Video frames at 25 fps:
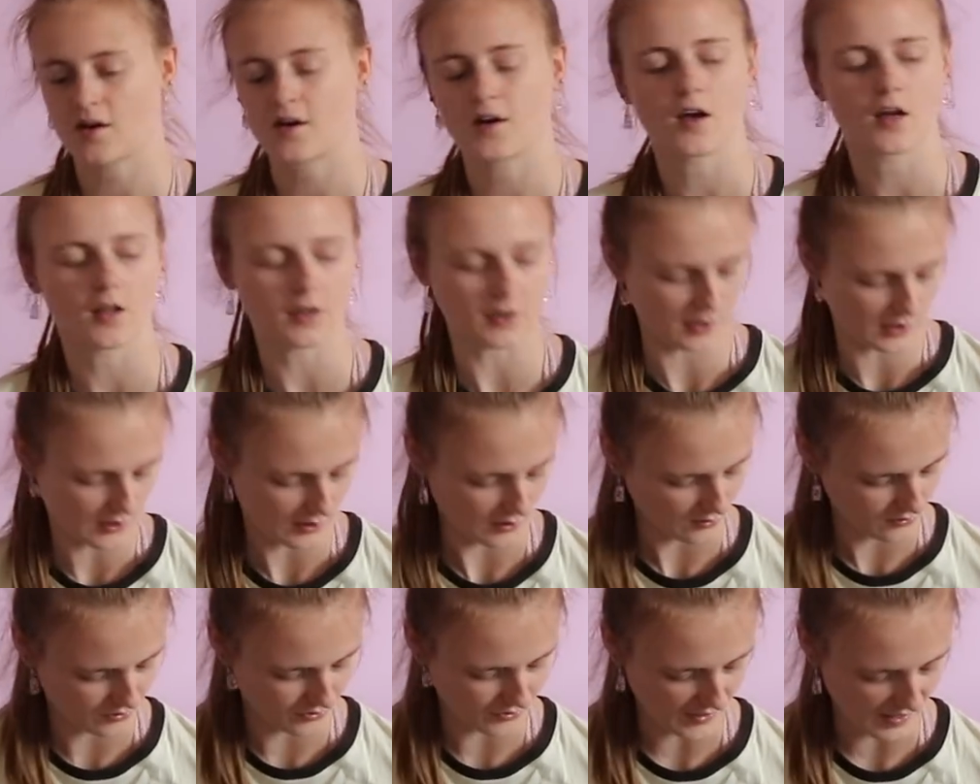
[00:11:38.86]
and
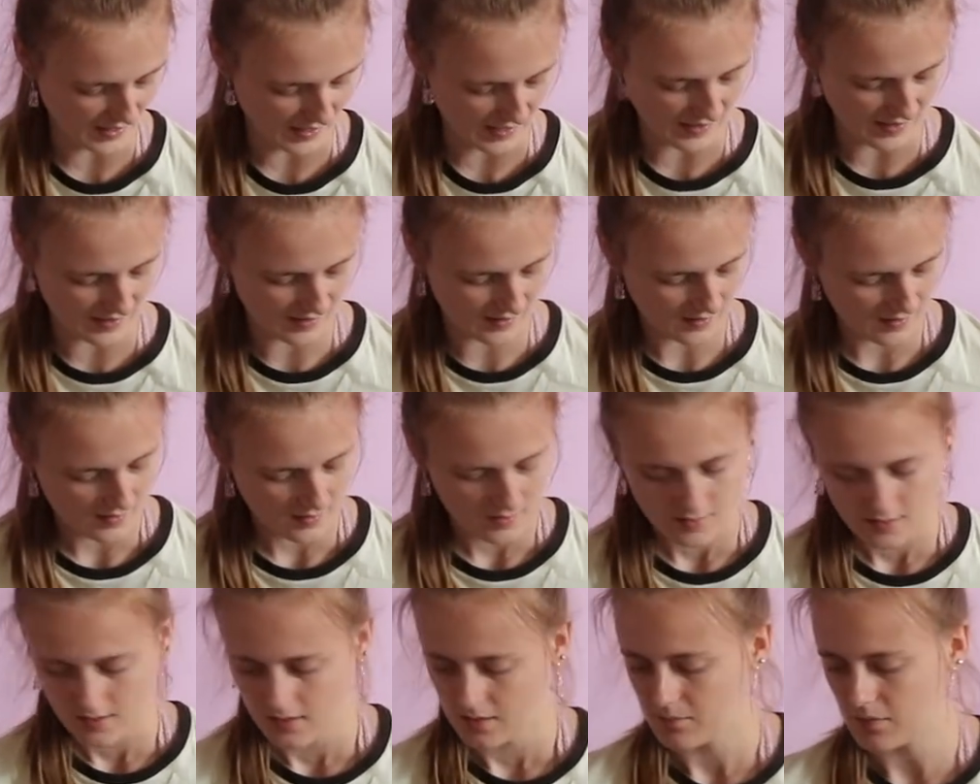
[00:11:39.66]
unload that.
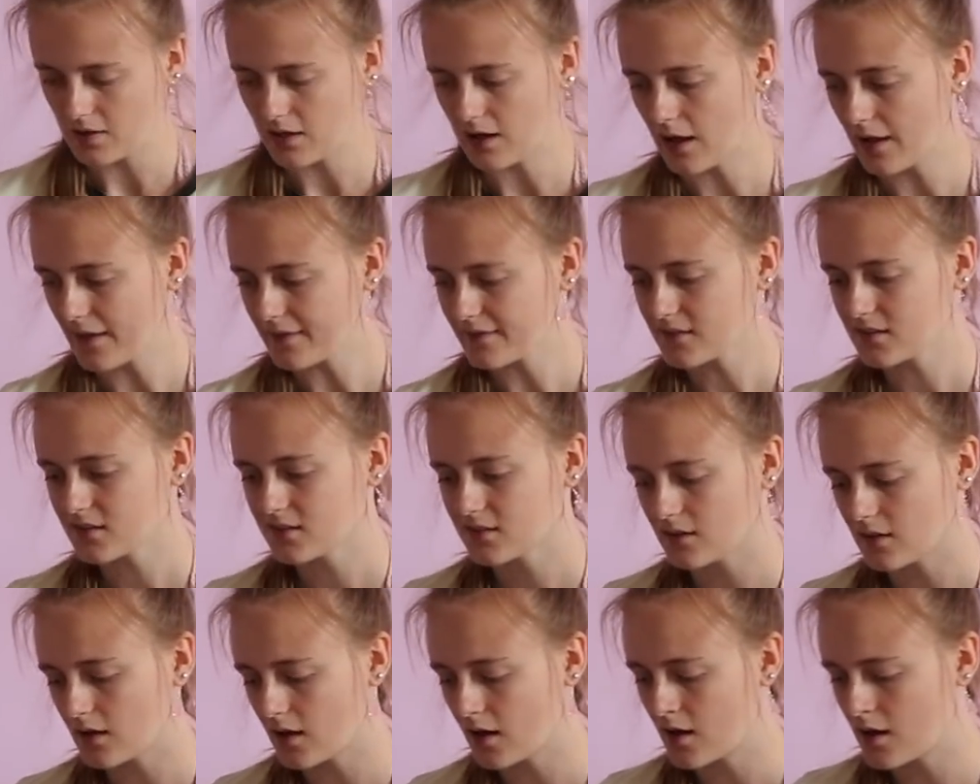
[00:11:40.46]
But like this,
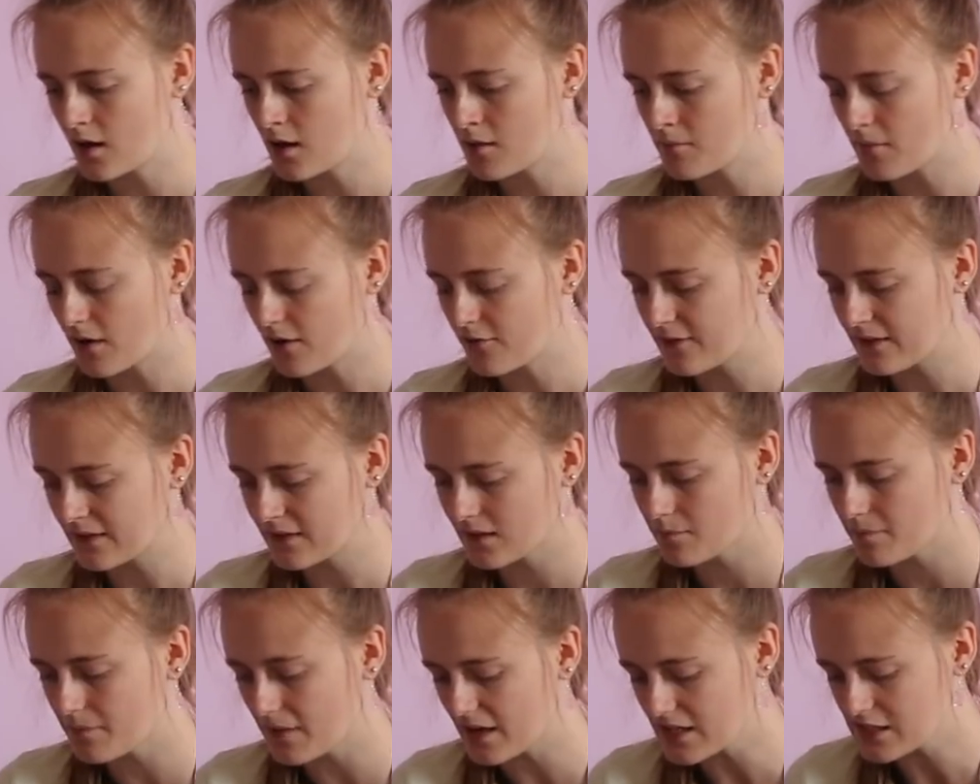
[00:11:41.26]
I think
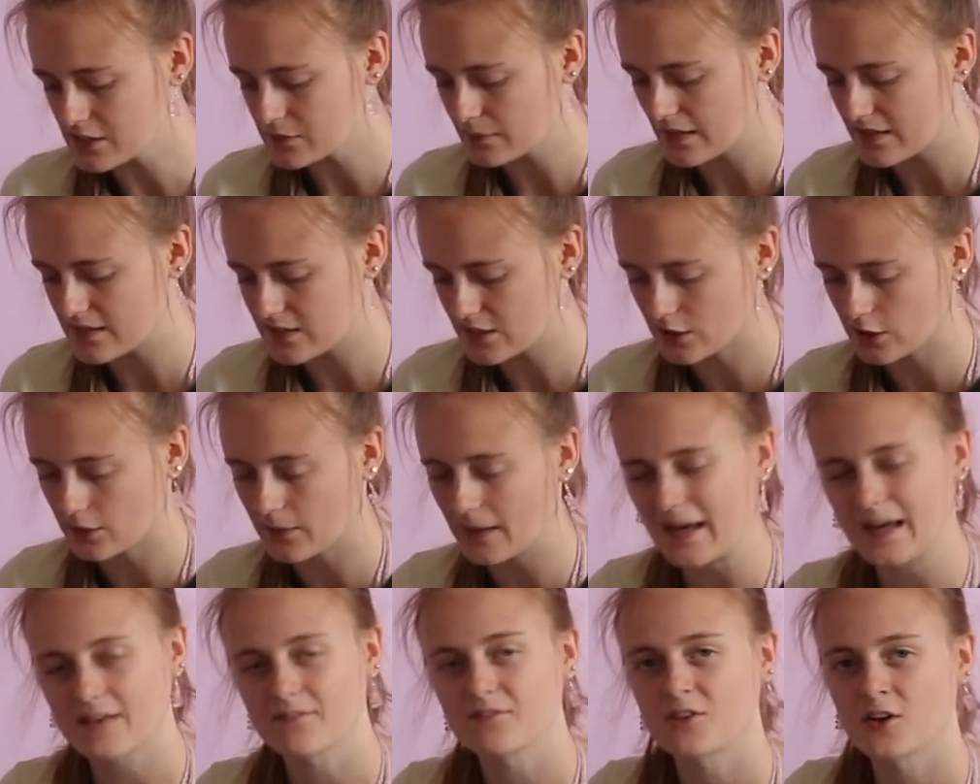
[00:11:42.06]
the best way to go
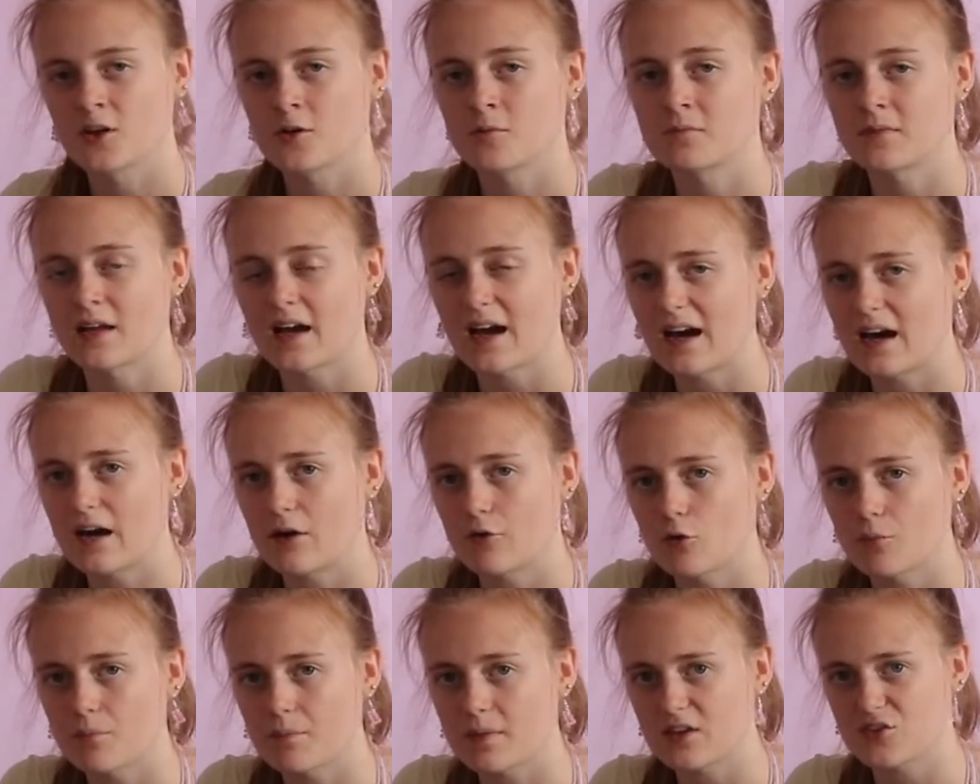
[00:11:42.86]
ahead from now
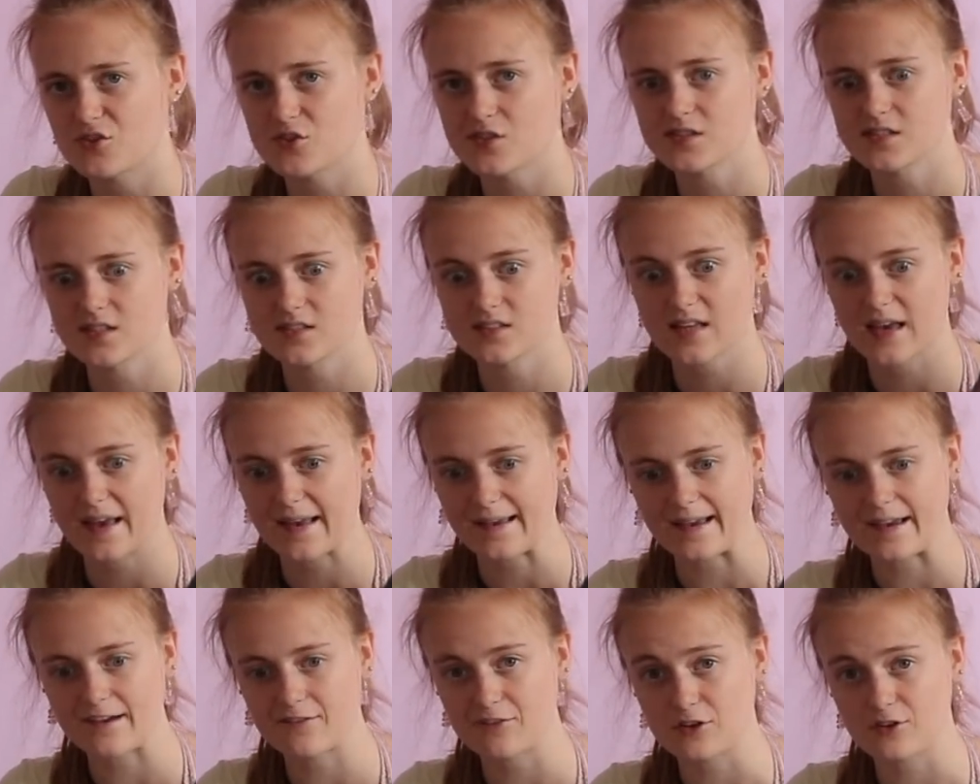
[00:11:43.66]
would be just to
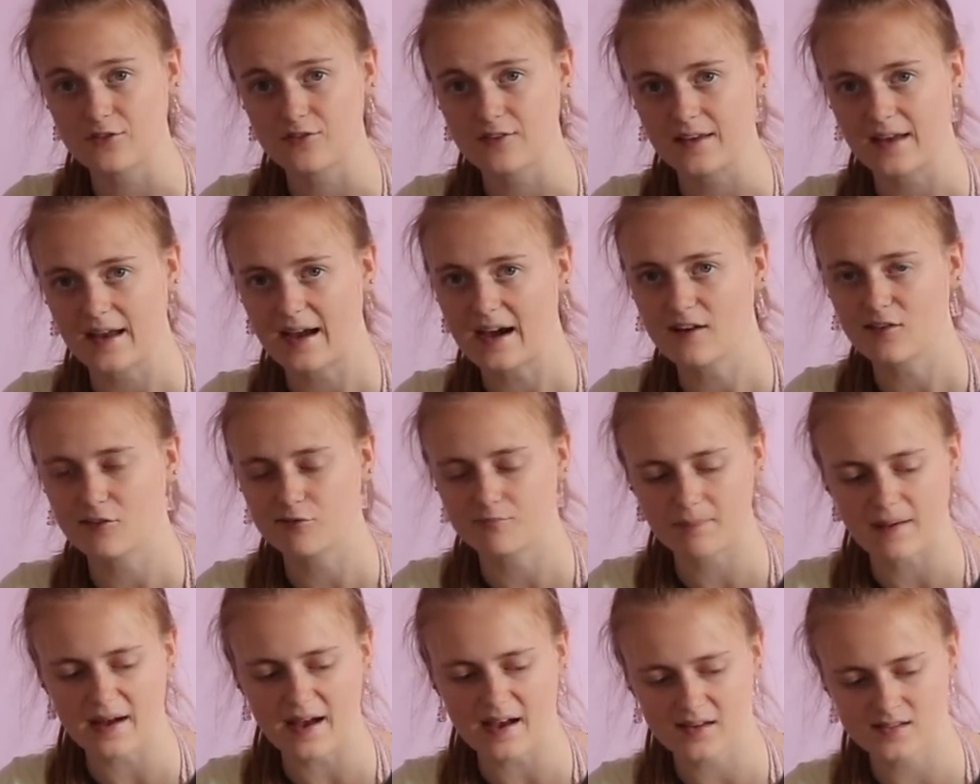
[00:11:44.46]
take everything out
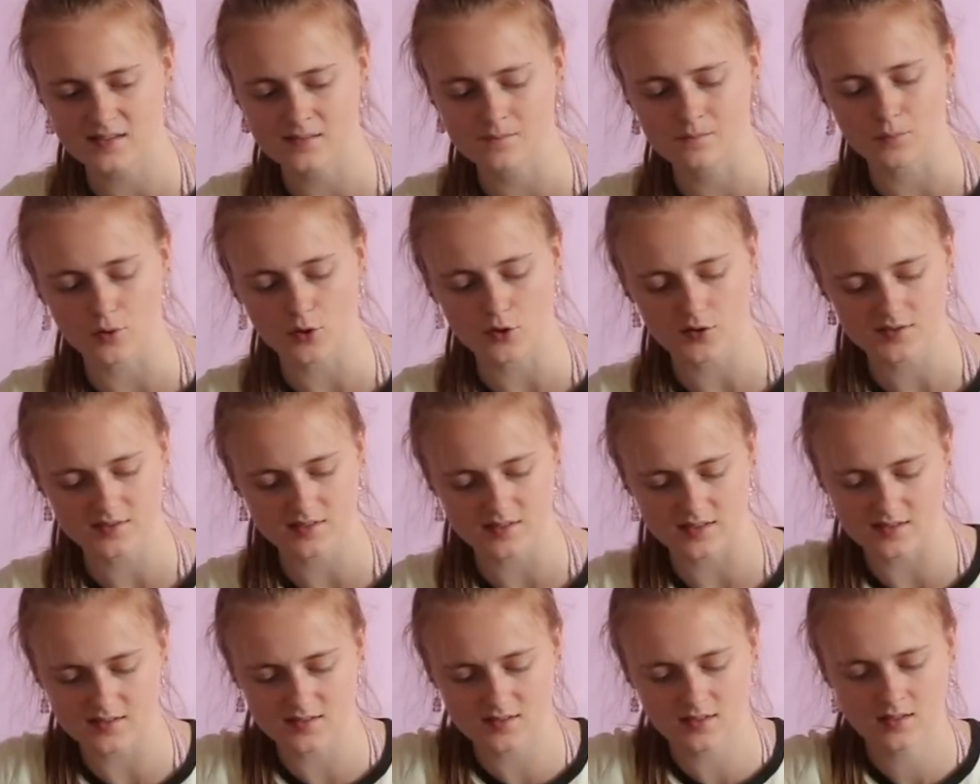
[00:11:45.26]
of bags and
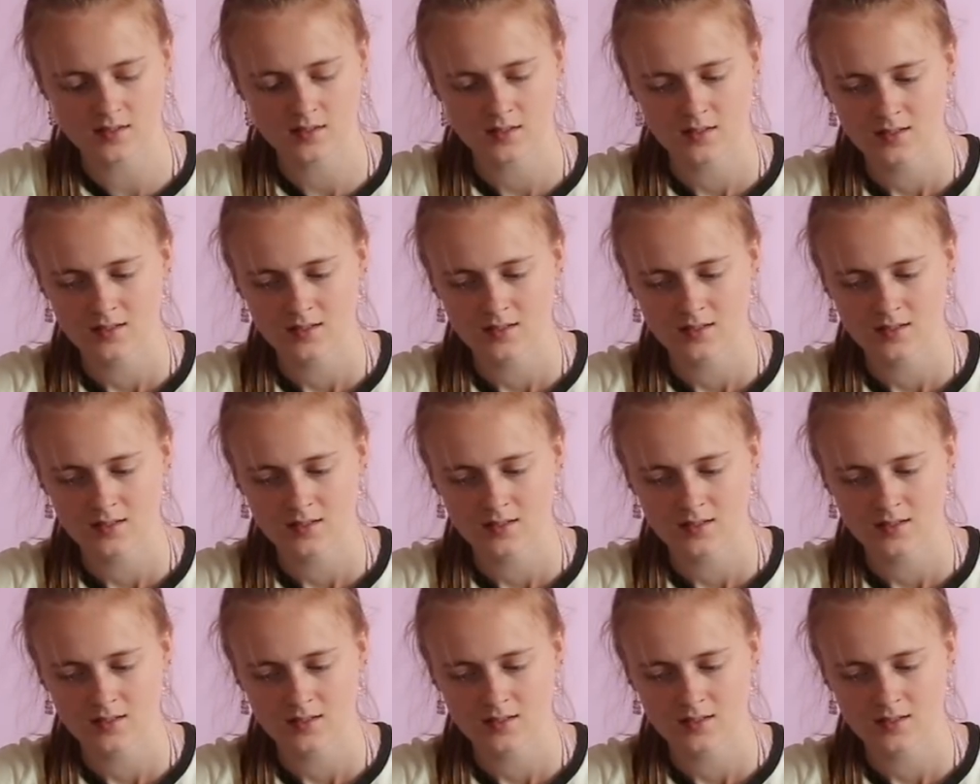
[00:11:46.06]
boxes.